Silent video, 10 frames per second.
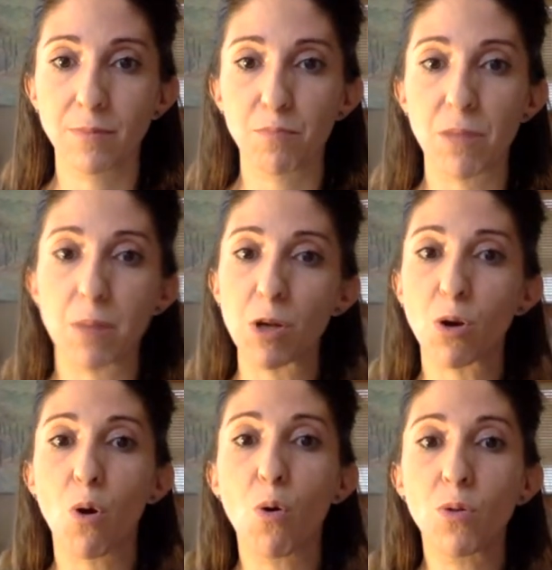Maybe you're
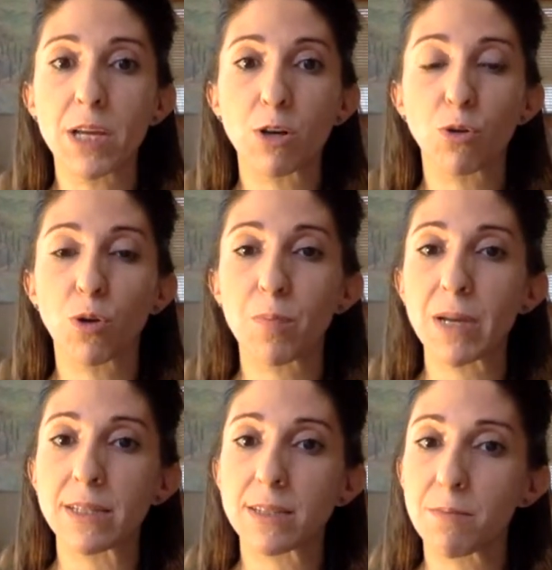holding or
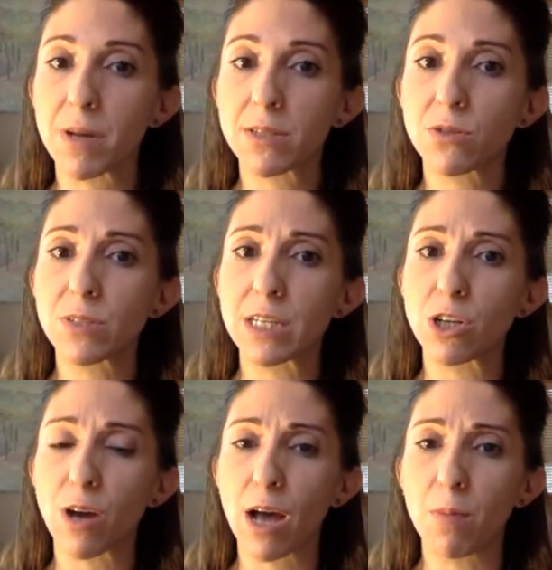gripping some muscles in
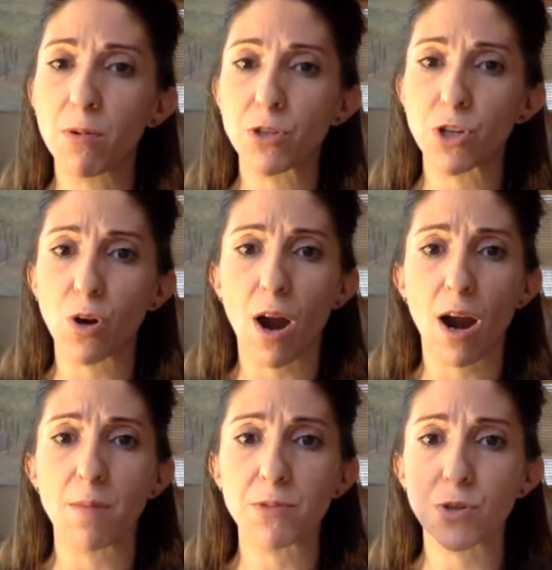your elbows or your
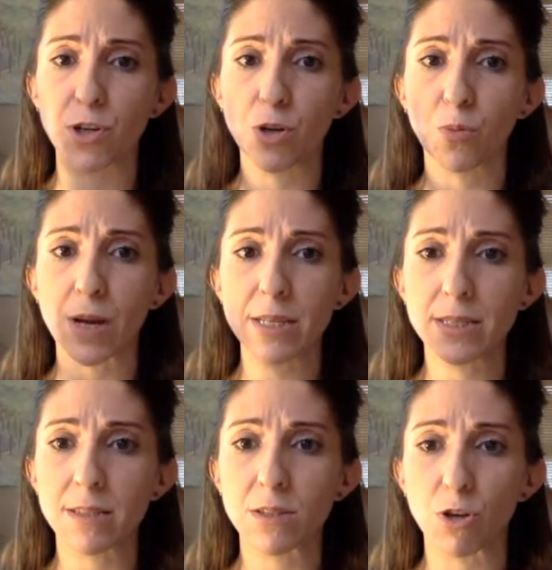arms or your
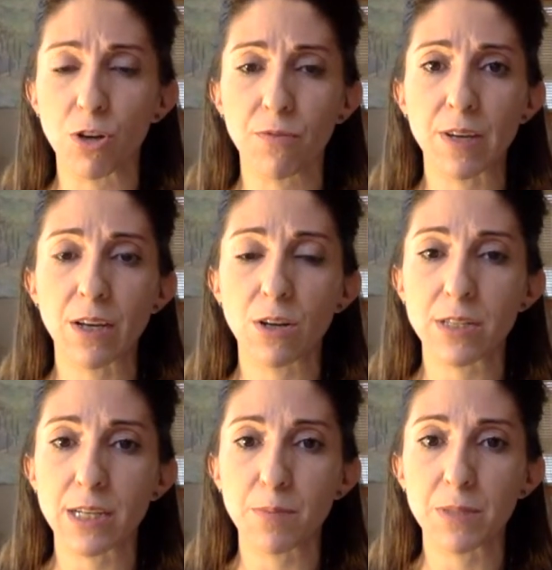wrists or your
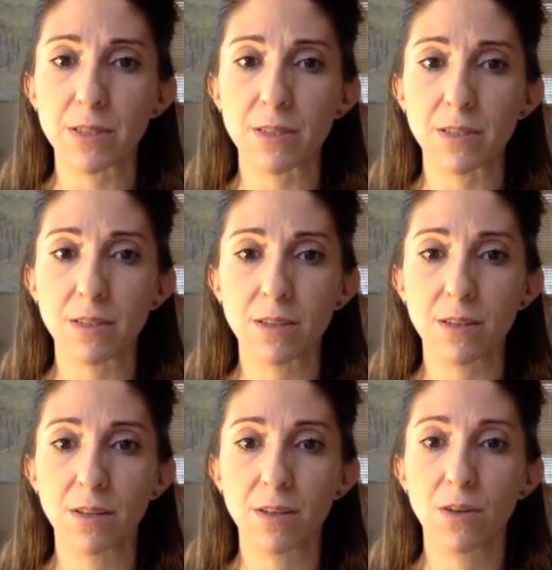fingertips
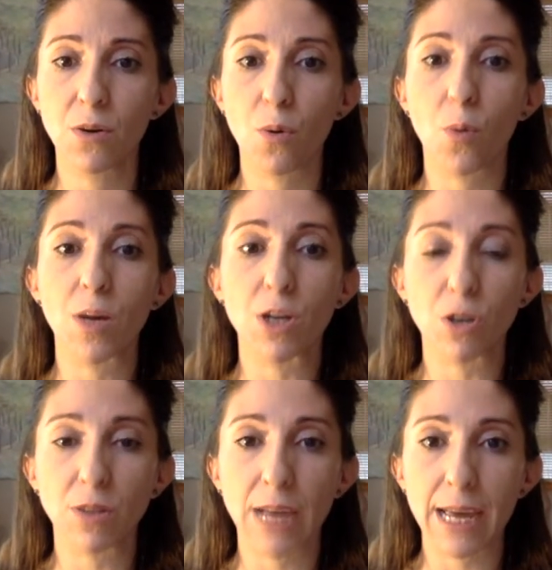or in
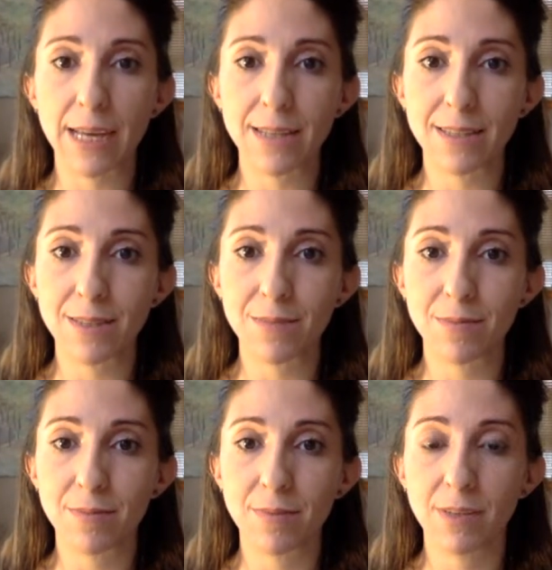your legs.
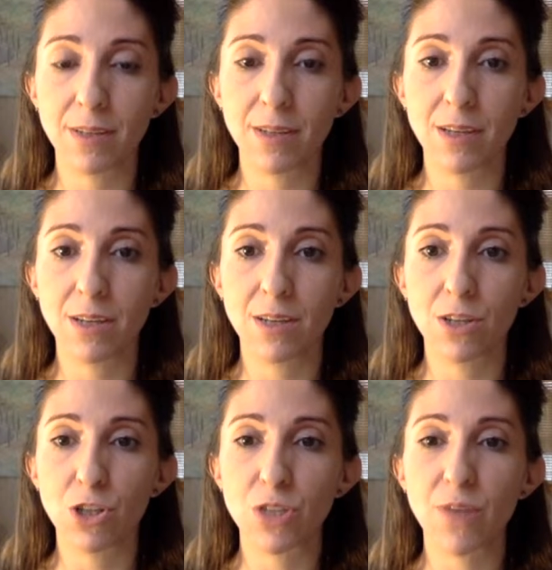
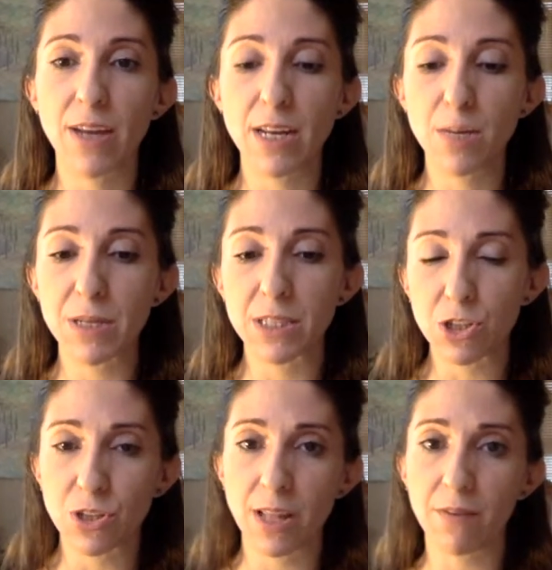Just finding a
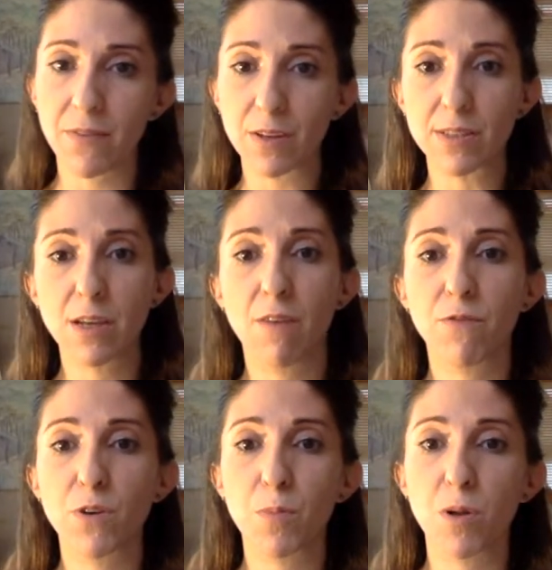position that feels
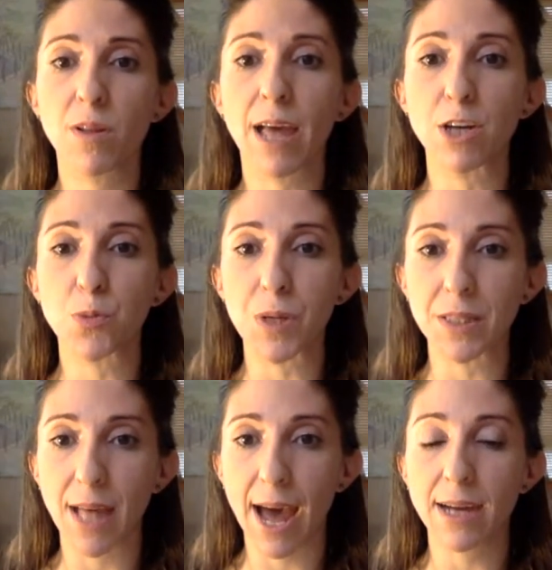comfortable and
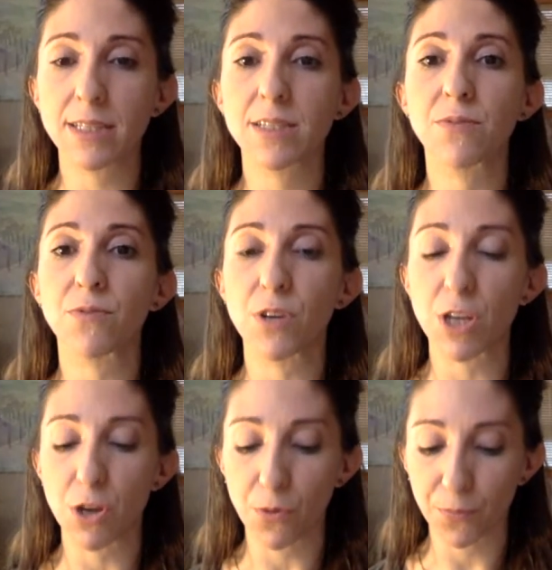relaxed for
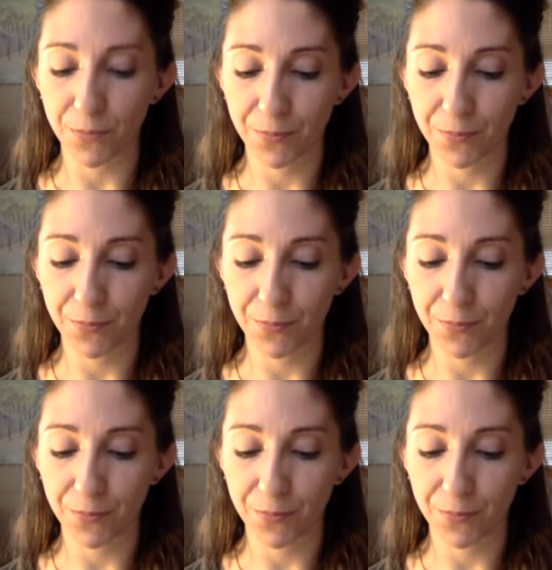you.